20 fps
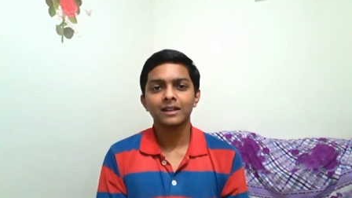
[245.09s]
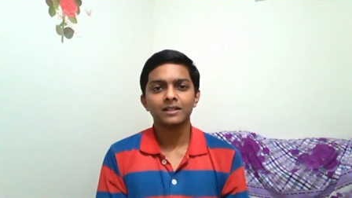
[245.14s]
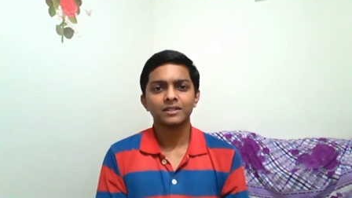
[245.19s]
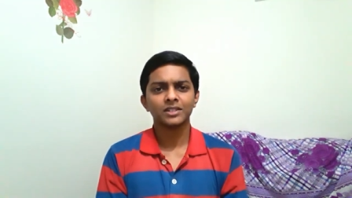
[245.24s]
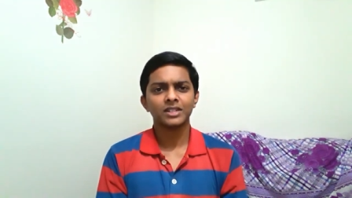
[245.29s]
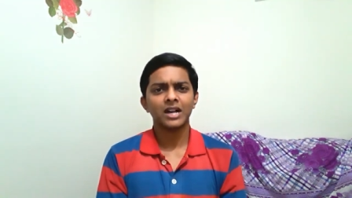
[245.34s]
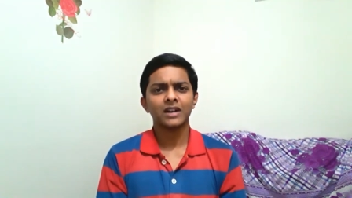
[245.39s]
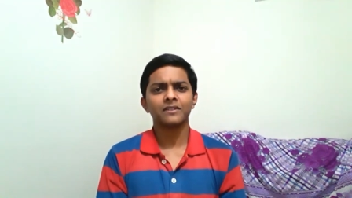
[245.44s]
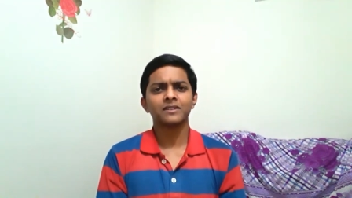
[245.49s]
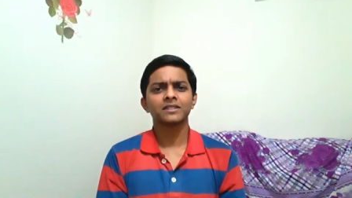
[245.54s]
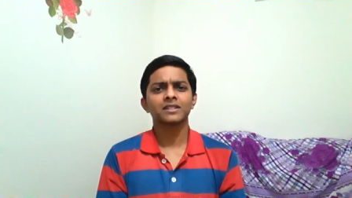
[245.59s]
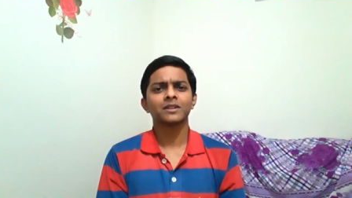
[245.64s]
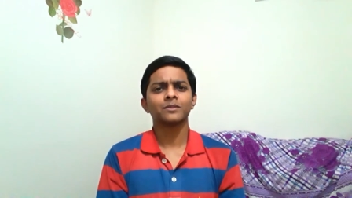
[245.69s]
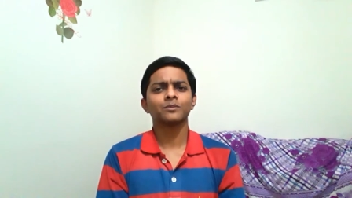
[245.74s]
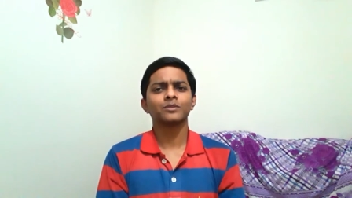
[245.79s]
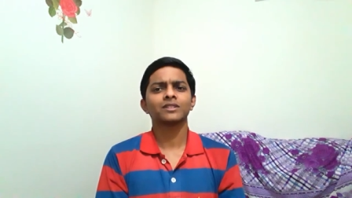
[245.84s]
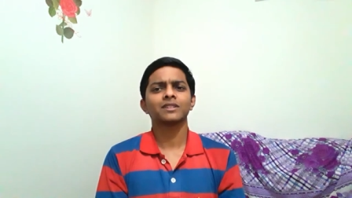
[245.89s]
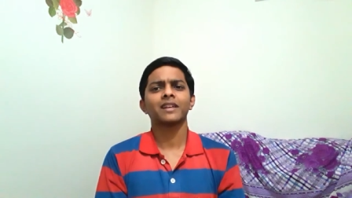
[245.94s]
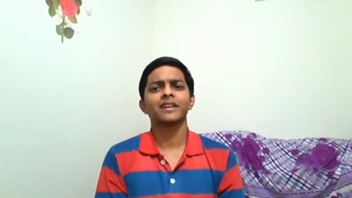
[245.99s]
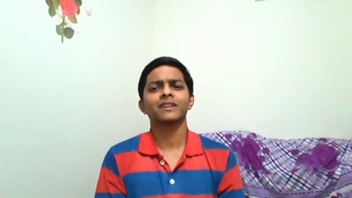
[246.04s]
JavaScript
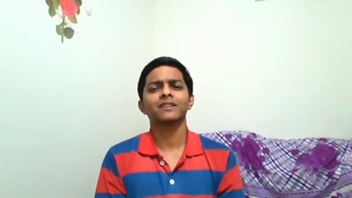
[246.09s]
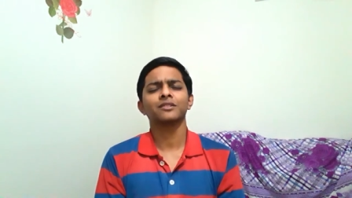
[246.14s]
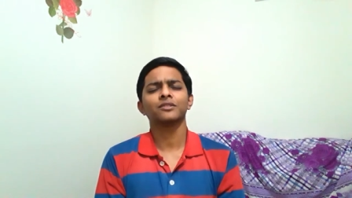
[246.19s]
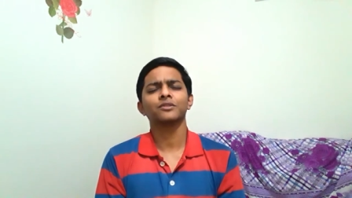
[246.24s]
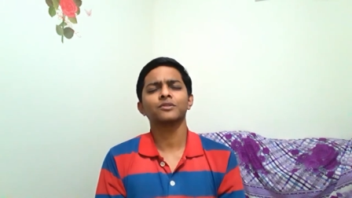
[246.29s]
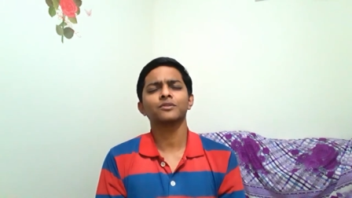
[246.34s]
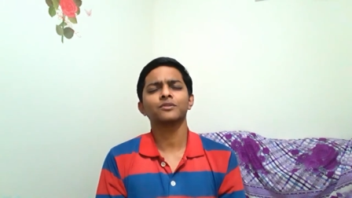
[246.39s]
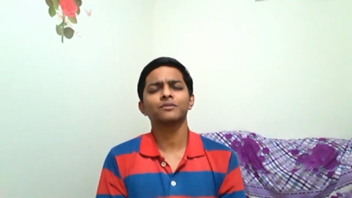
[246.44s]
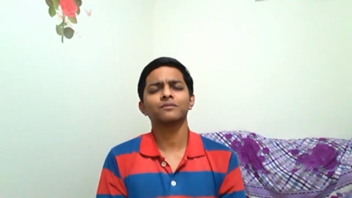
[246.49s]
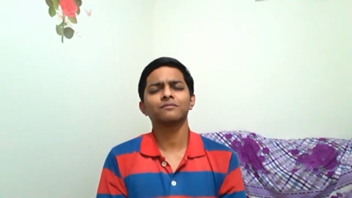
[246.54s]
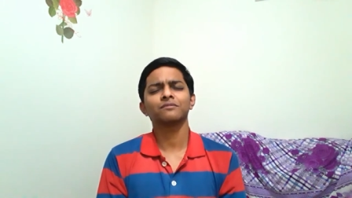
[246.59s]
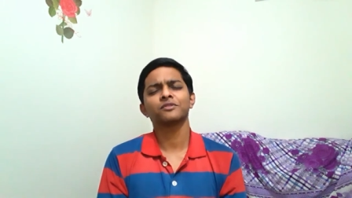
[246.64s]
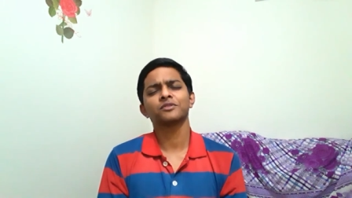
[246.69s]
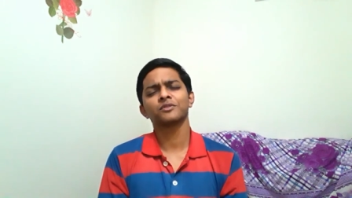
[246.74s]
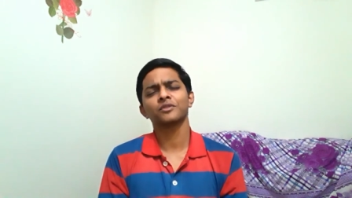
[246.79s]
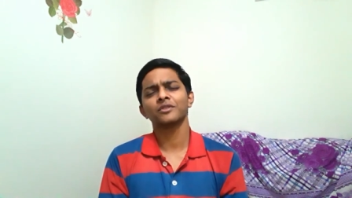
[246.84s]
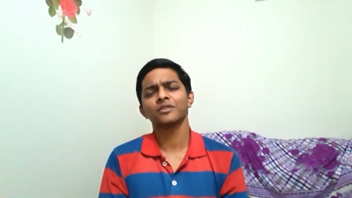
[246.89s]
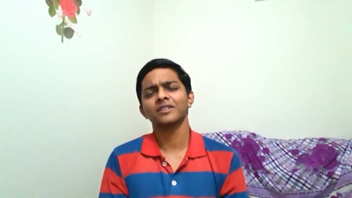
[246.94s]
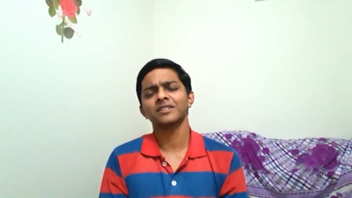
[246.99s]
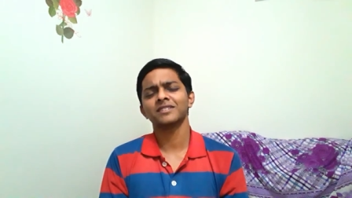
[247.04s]
was like you know
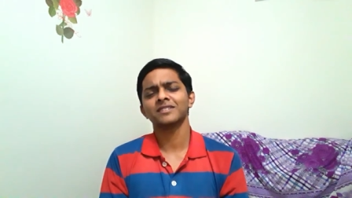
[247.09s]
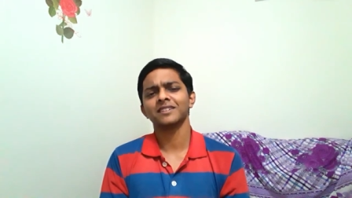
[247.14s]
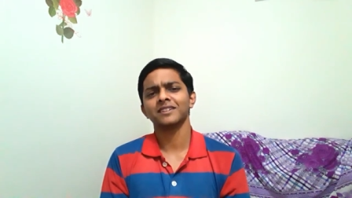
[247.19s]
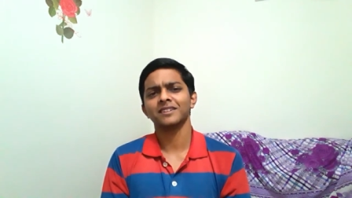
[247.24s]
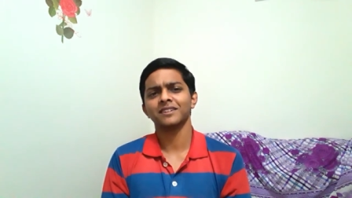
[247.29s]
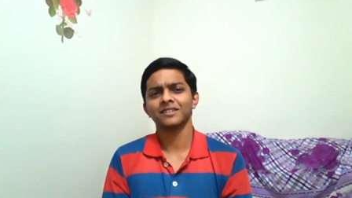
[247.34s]
so easy.